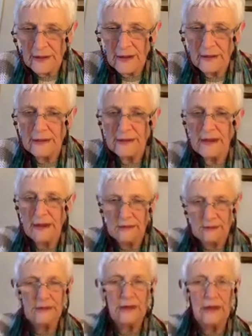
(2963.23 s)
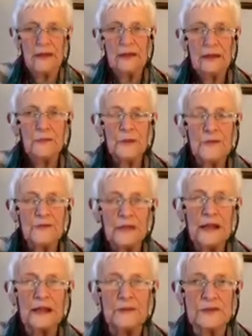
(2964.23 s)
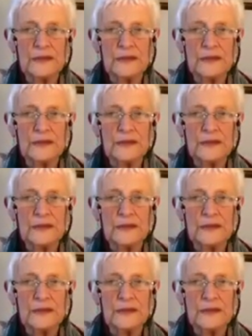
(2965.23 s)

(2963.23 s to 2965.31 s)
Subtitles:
Yeah. But I feel there was